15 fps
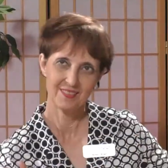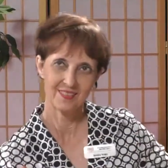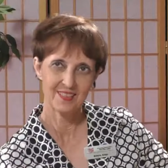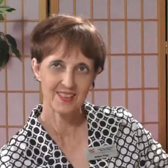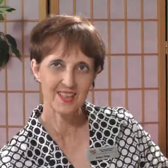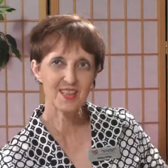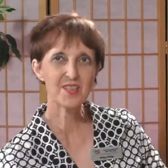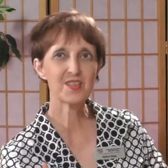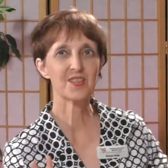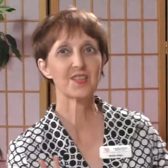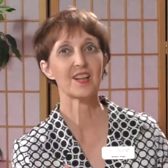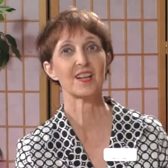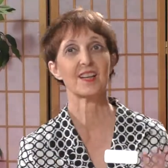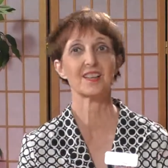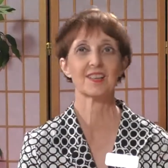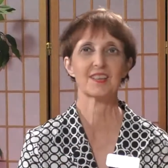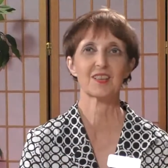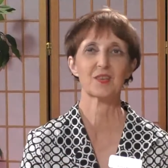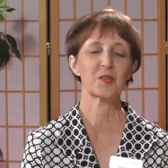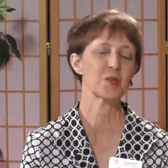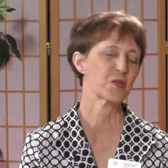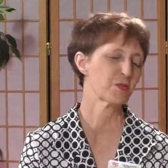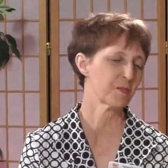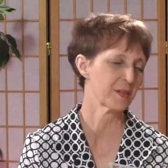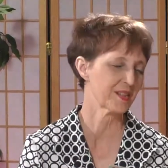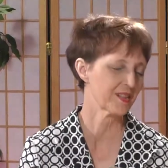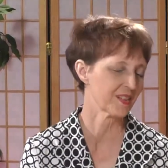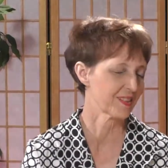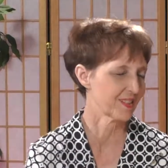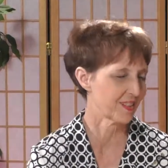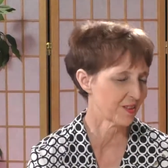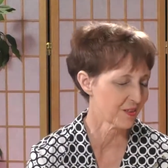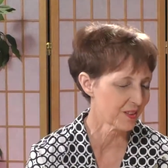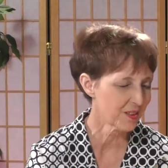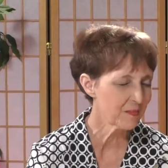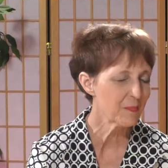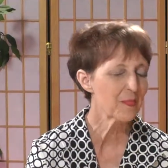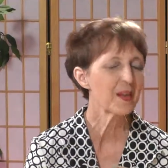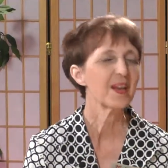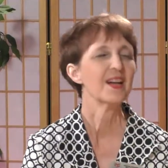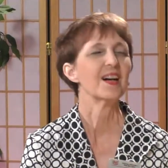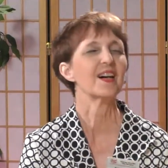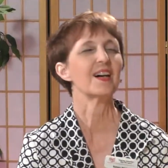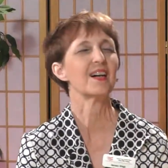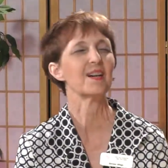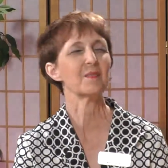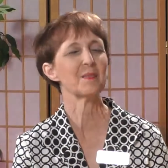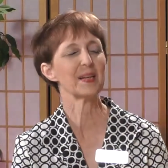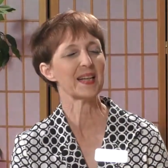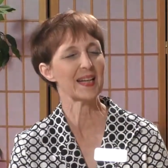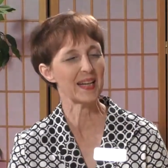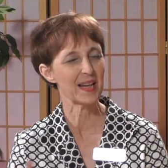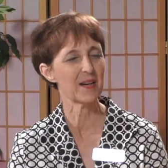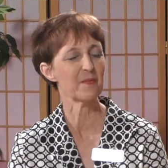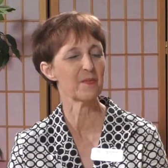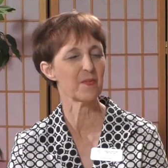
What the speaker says: its accoutrements, etc., became the